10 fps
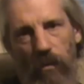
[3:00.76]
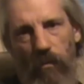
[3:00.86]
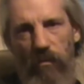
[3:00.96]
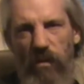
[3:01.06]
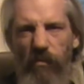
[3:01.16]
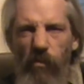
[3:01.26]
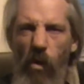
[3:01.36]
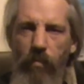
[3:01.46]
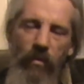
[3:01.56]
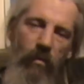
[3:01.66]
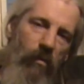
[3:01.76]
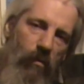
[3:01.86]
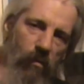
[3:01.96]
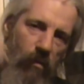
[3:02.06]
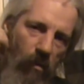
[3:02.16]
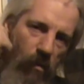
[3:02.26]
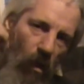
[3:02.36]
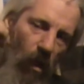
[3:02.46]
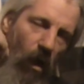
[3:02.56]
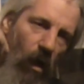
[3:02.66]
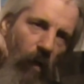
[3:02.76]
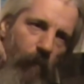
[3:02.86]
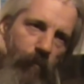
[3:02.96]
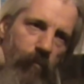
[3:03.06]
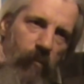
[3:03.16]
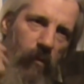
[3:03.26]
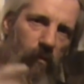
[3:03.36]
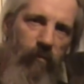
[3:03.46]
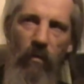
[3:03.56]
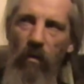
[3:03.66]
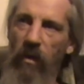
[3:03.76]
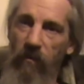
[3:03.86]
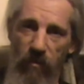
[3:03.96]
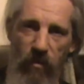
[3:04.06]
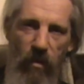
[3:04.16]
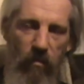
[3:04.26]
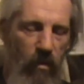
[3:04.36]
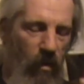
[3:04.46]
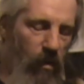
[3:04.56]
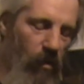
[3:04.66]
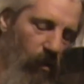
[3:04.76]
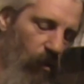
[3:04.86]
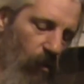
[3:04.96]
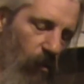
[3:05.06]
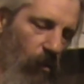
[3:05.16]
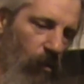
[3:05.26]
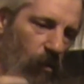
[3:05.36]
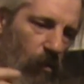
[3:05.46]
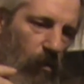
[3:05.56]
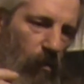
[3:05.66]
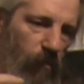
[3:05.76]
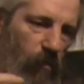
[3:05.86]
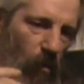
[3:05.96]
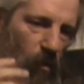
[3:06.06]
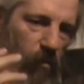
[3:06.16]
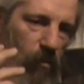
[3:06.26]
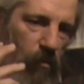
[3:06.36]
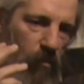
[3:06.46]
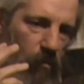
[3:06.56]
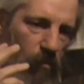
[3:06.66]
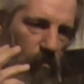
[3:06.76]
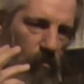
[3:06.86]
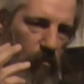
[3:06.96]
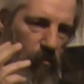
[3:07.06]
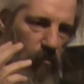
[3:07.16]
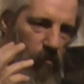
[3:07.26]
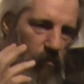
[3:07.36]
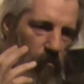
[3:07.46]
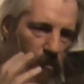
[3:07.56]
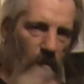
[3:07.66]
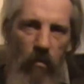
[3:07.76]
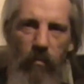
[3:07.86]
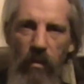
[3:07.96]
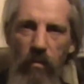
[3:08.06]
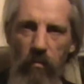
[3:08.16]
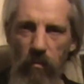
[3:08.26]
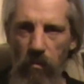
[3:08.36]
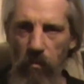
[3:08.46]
You've got several options. You've got, if you're in the UK, you've got Hermes,